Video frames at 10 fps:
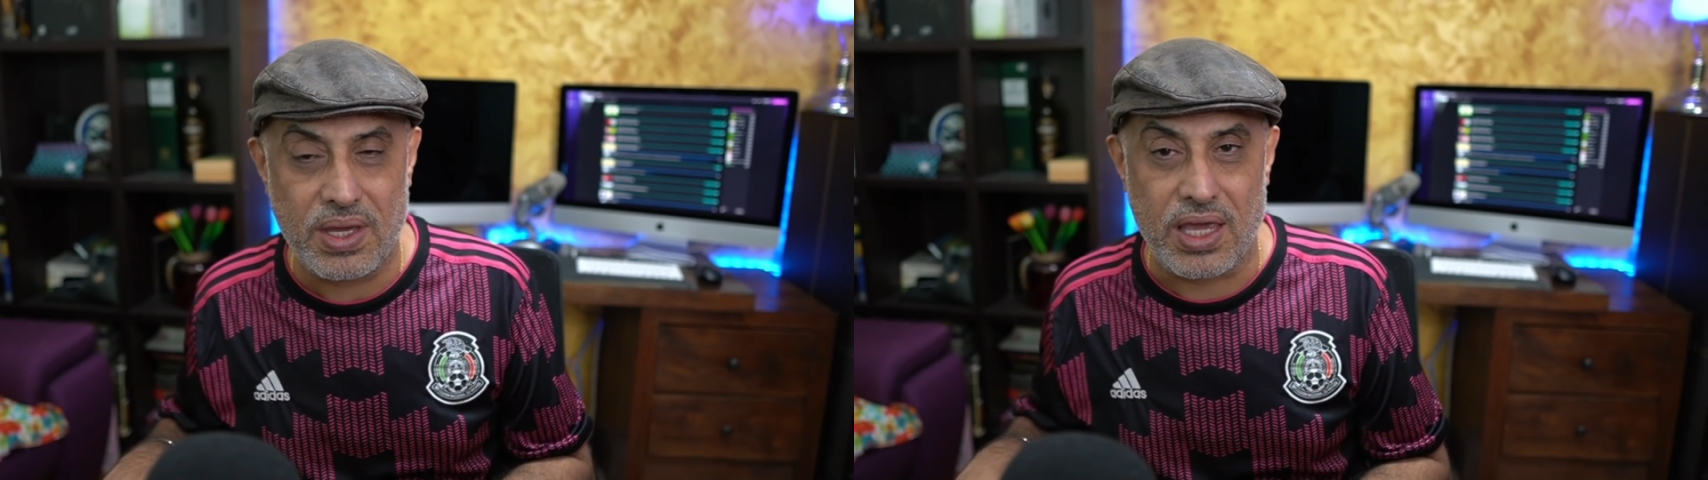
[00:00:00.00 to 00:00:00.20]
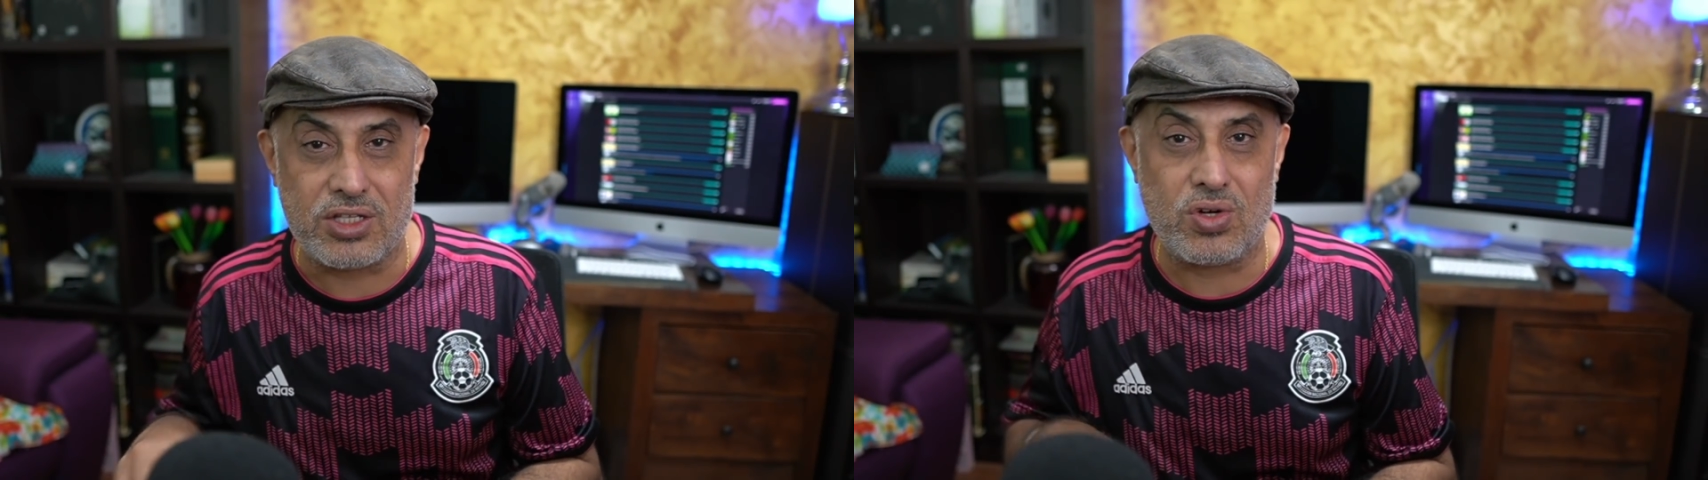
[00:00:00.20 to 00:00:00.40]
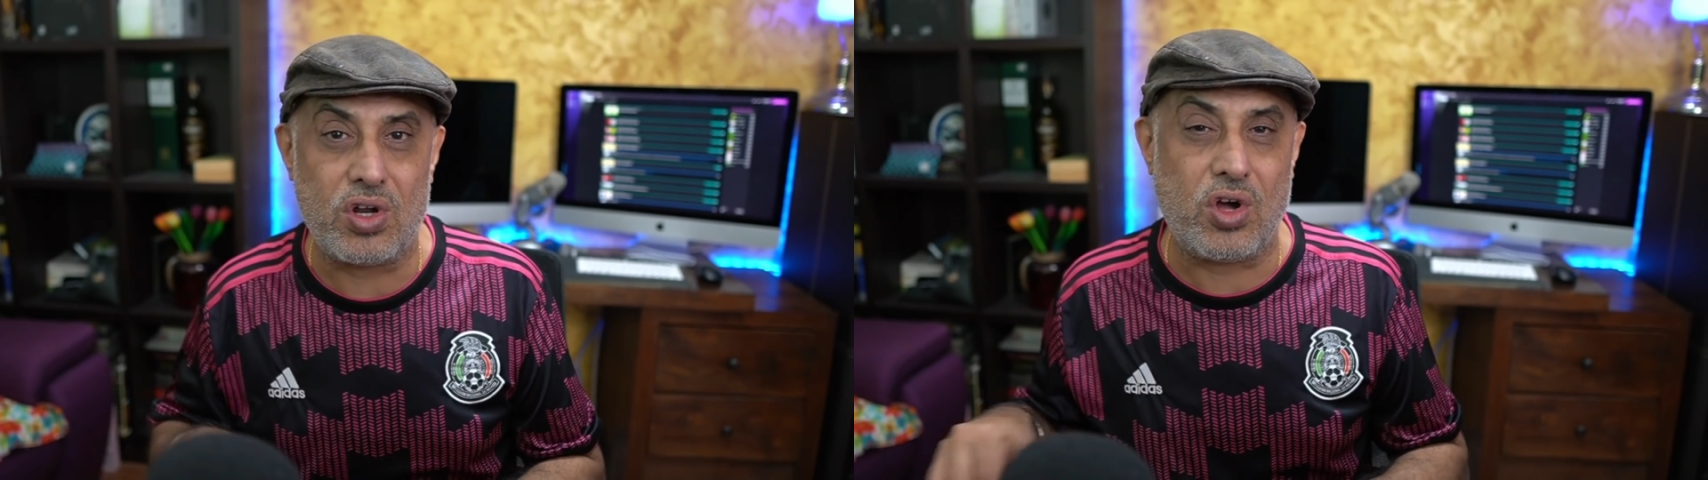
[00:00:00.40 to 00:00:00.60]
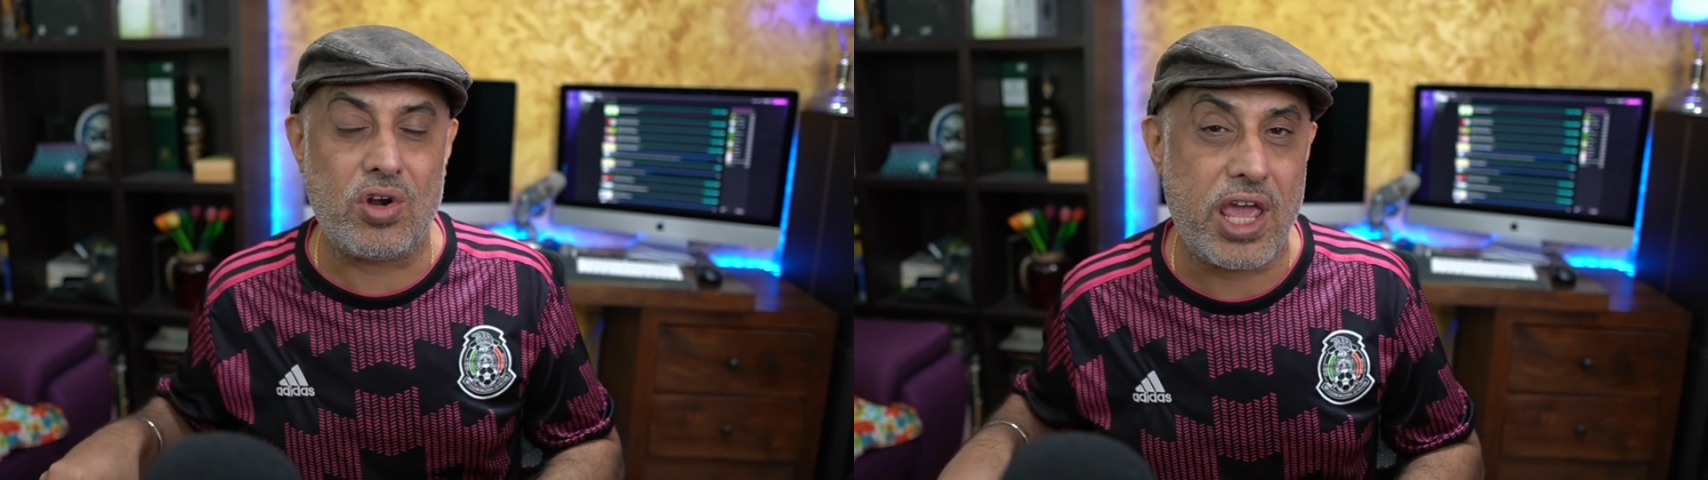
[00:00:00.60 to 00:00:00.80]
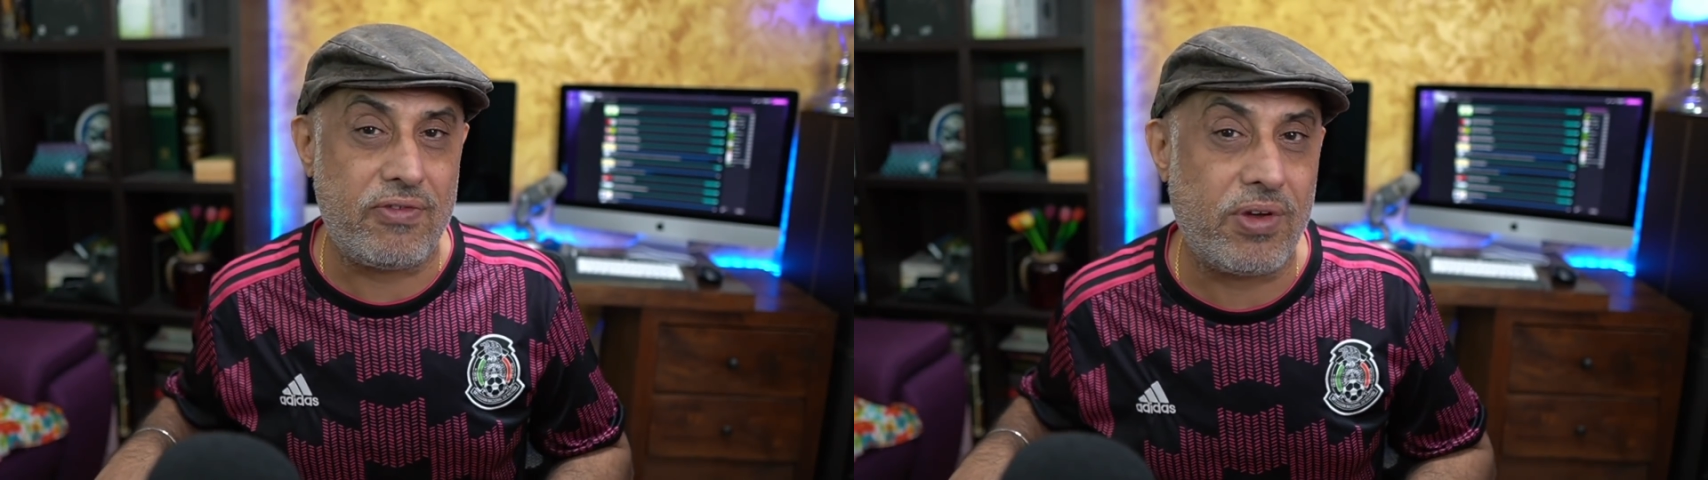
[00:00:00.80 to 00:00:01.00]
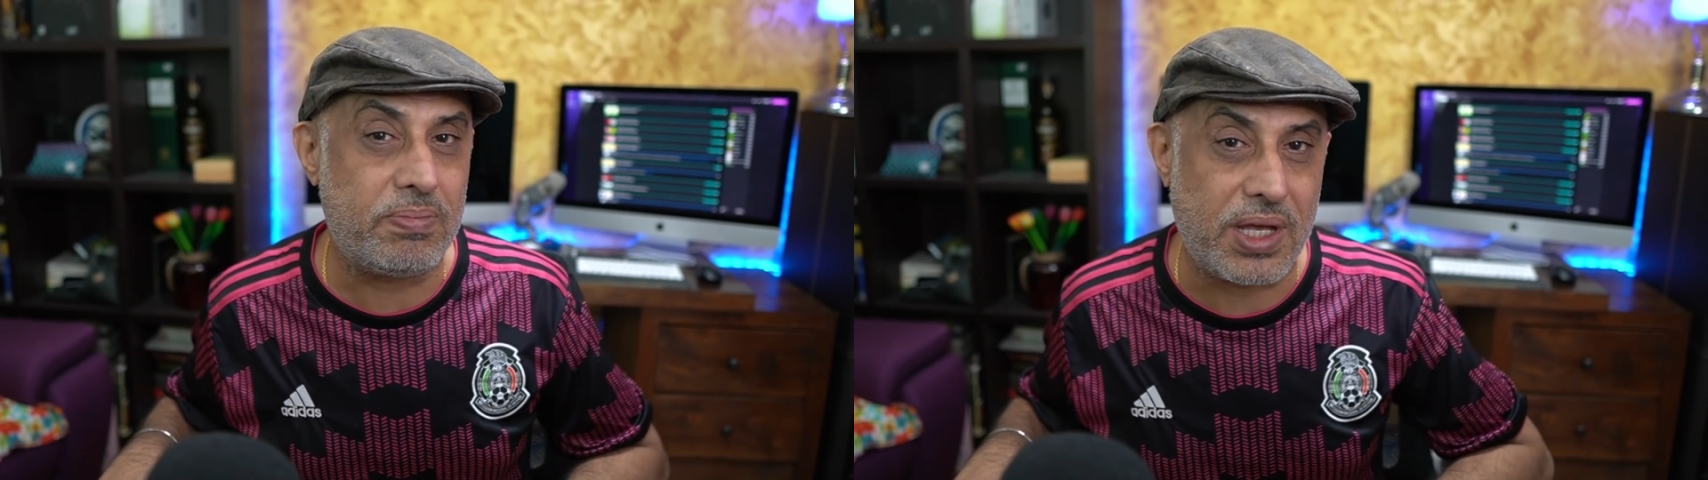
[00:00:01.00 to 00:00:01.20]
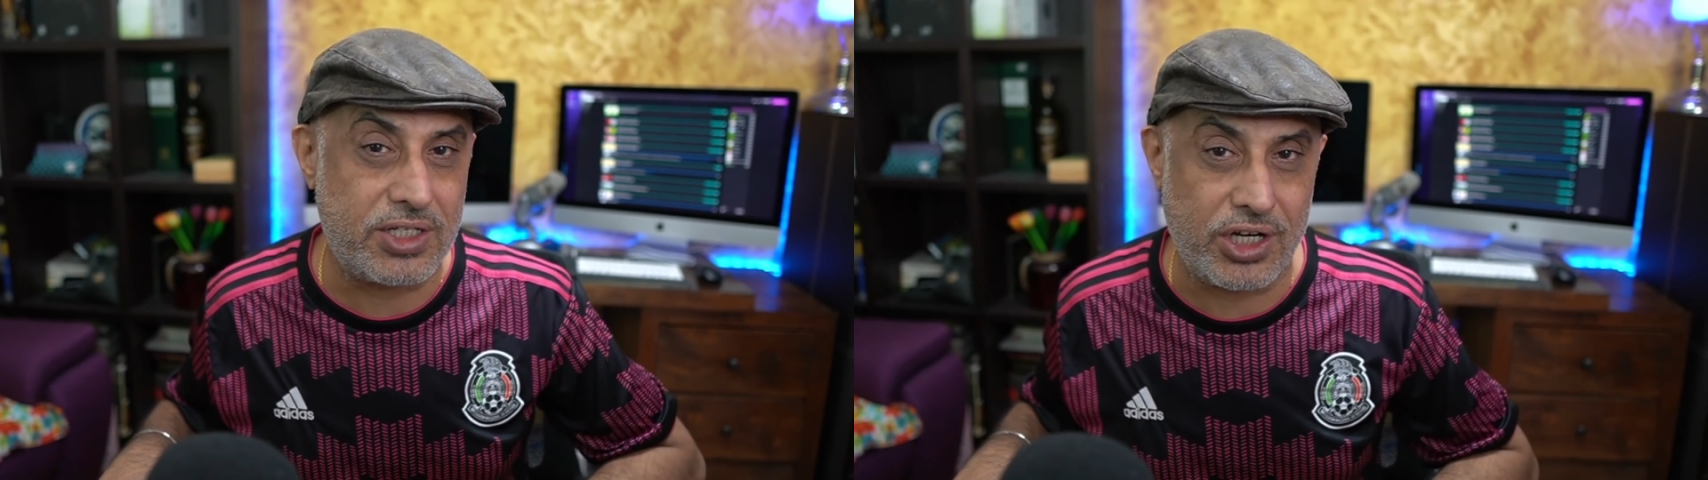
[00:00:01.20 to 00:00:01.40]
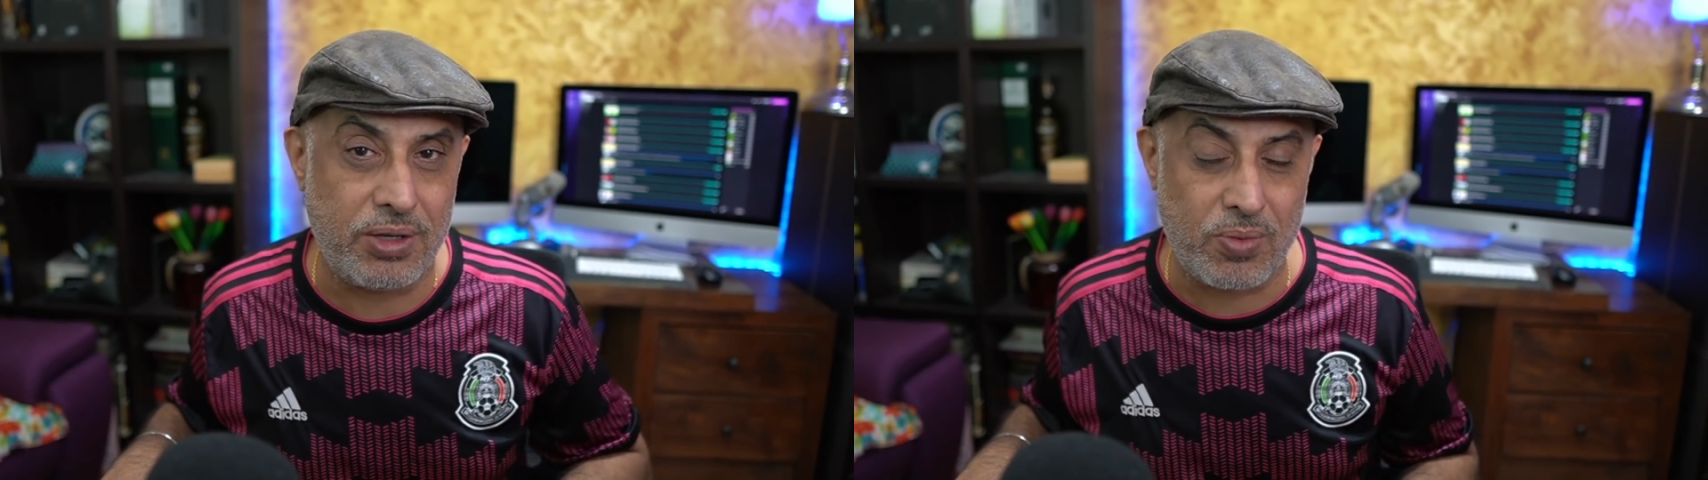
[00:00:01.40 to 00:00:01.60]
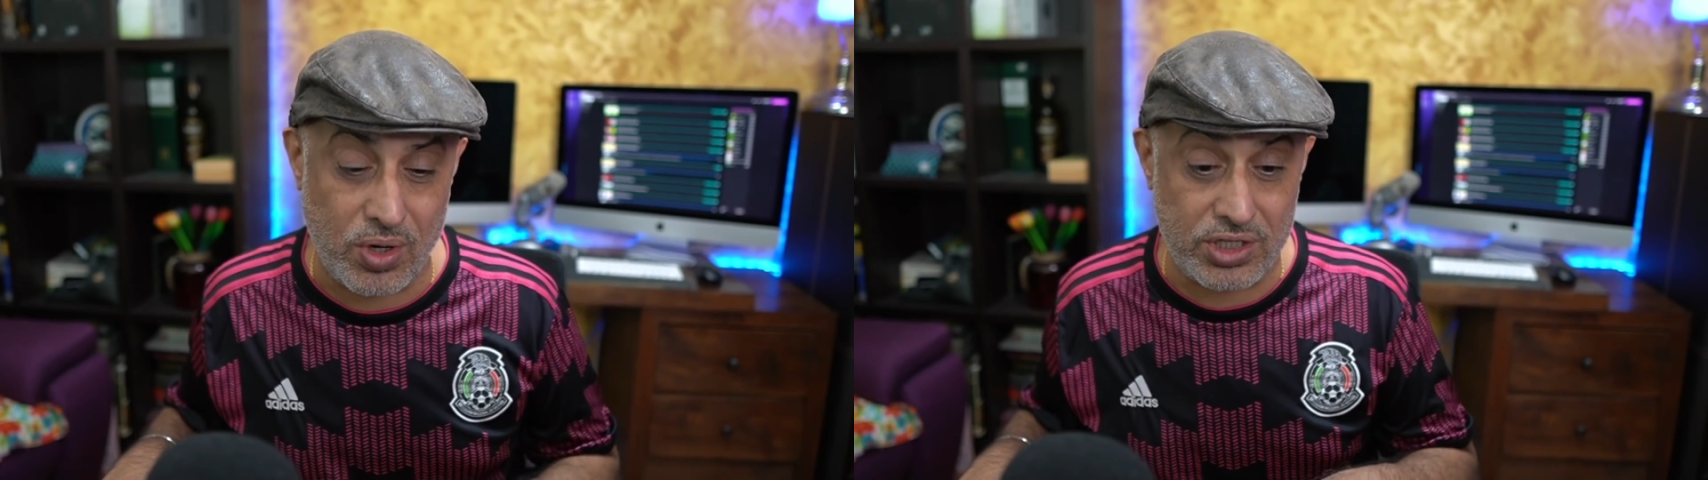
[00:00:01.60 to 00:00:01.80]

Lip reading: is not on FM Touch anymore.